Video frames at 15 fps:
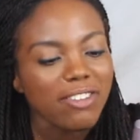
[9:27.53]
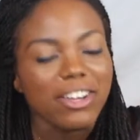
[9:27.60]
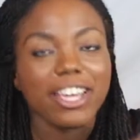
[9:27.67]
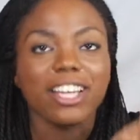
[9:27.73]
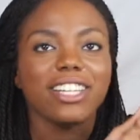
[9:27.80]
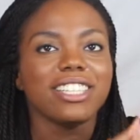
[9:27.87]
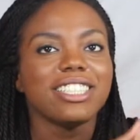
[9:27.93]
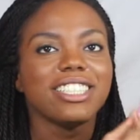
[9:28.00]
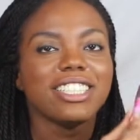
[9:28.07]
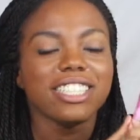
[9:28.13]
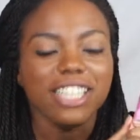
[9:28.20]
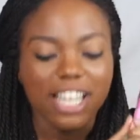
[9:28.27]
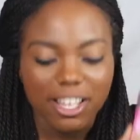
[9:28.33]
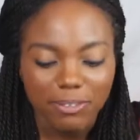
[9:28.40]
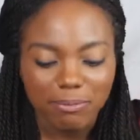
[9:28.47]
But anyway,
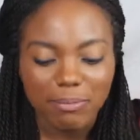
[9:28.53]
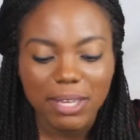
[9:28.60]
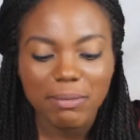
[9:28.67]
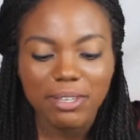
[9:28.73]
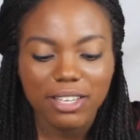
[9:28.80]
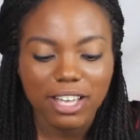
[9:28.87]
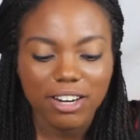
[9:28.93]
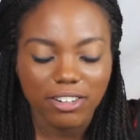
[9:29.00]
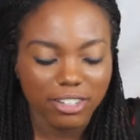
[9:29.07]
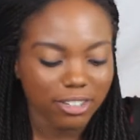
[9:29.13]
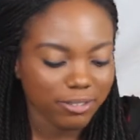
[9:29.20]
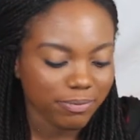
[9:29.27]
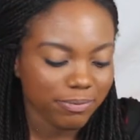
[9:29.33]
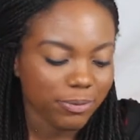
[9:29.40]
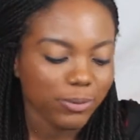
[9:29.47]
maybe,
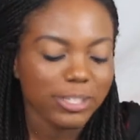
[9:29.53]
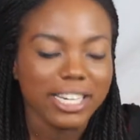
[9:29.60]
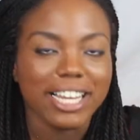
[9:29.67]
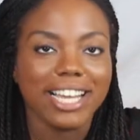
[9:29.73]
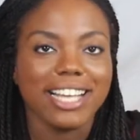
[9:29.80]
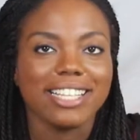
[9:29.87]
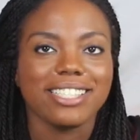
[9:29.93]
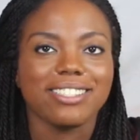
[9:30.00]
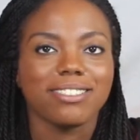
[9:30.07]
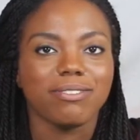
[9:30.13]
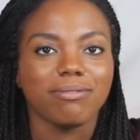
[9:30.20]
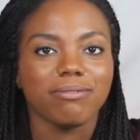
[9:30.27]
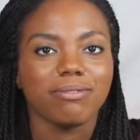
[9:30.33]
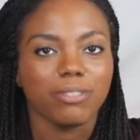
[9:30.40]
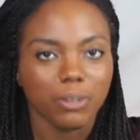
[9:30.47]
I don't know. One day,
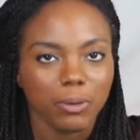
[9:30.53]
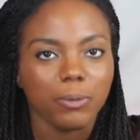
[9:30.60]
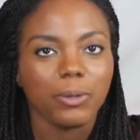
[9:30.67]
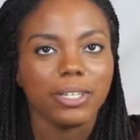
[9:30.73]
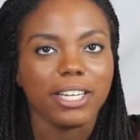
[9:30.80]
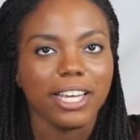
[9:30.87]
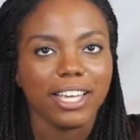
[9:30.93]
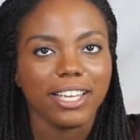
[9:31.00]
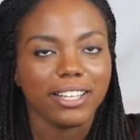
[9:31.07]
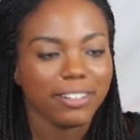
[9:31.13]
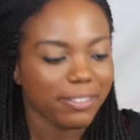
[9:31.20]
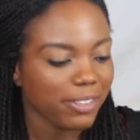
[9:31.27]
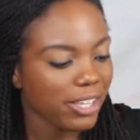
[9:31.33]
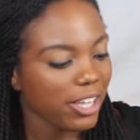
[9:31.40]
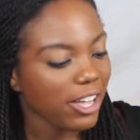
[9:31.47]
guys. One
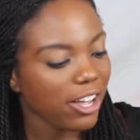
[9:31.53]
day.